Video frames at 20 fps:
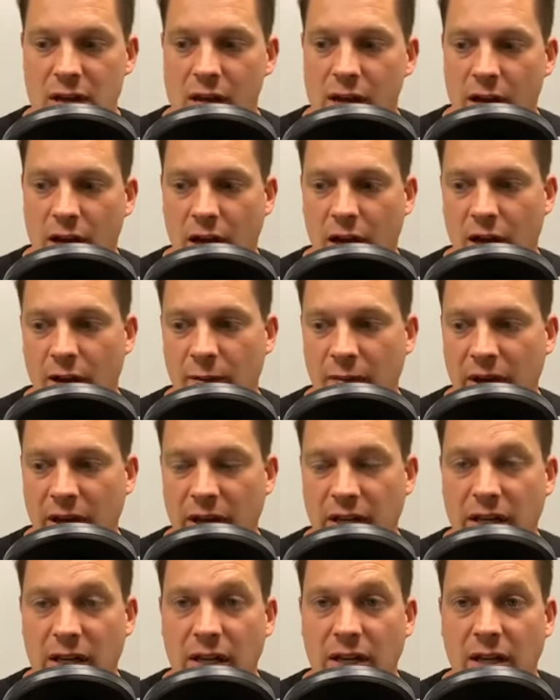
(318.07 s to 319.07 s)
and
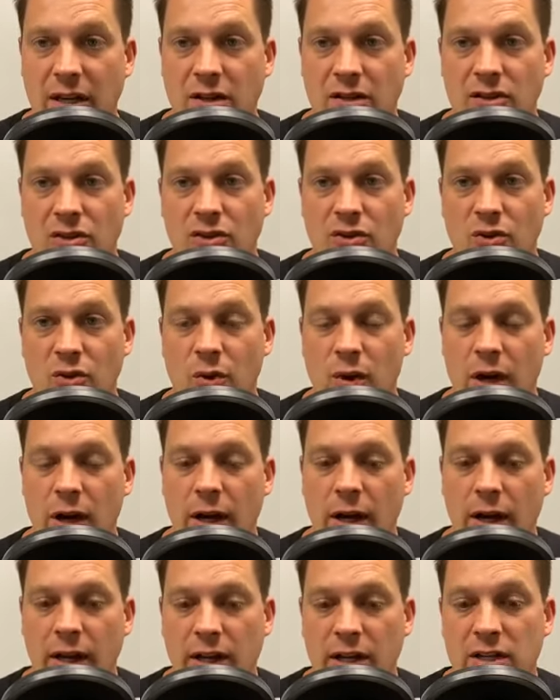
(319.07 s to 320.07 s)
he can do
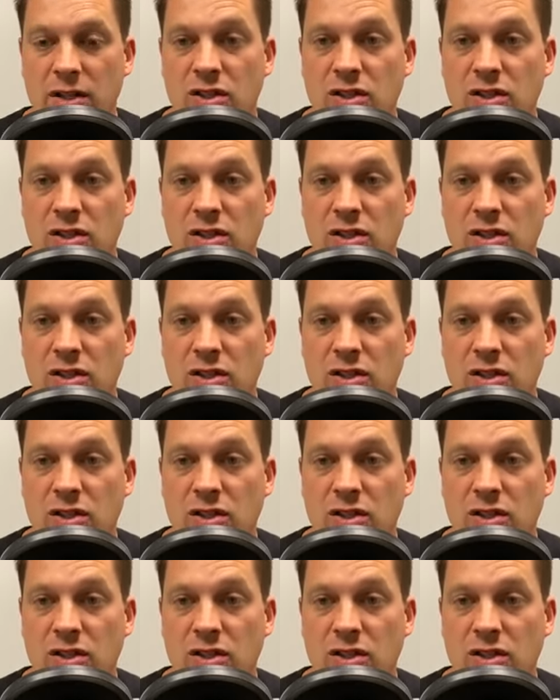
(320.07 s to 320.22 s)
his